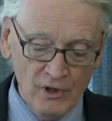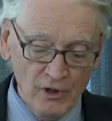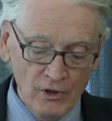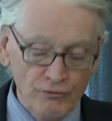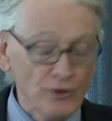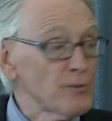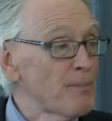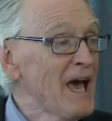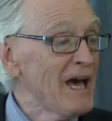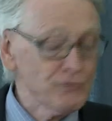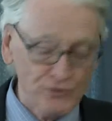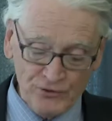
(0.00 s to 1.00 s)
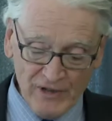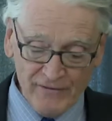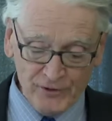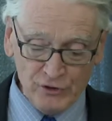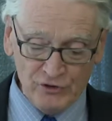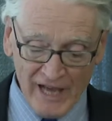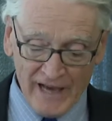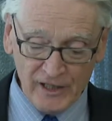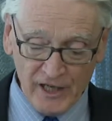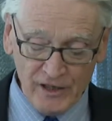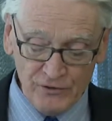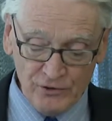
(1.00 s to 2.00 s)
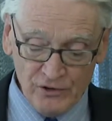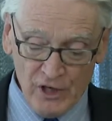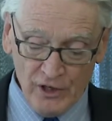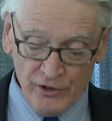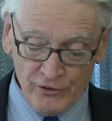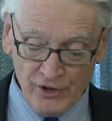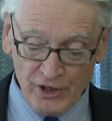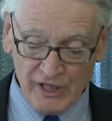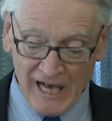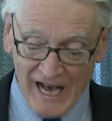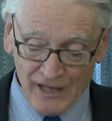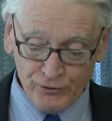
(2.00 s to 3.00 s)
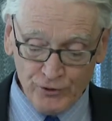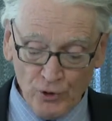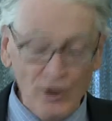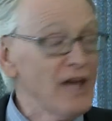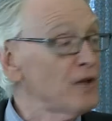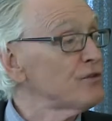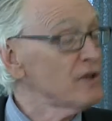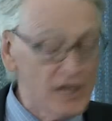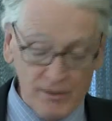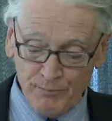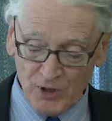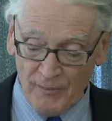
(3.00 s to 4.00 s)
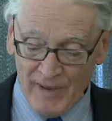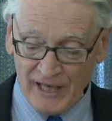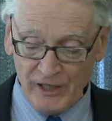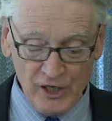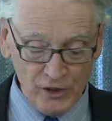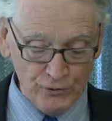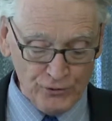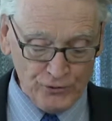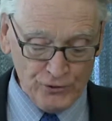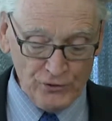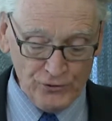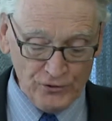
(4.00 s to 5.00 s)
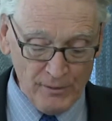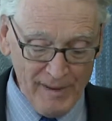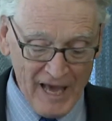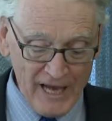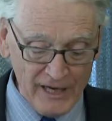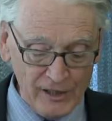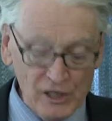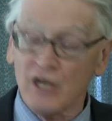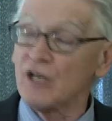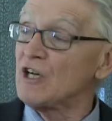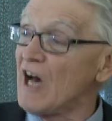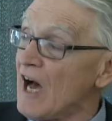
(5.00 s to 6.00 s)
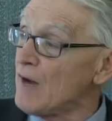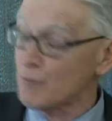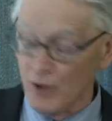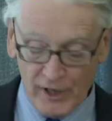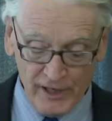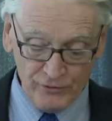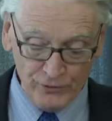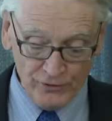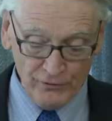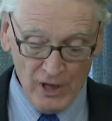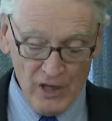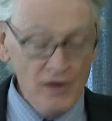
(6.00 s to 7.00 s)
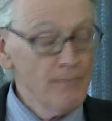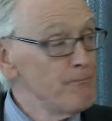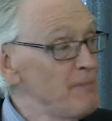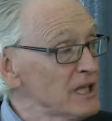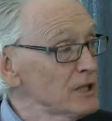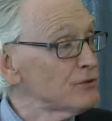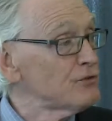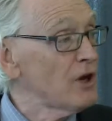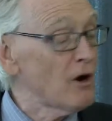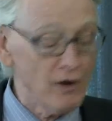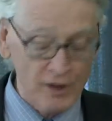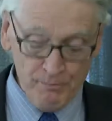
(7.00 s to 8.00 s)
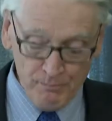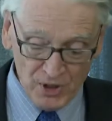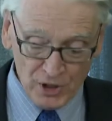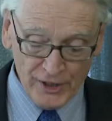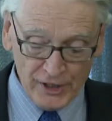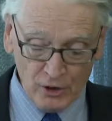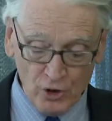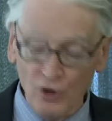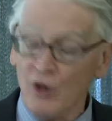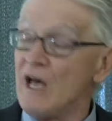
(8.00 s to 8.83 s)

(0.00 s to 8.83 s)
For the past 7 decades, the gospel has implemented a systematic, comprehensive military, political,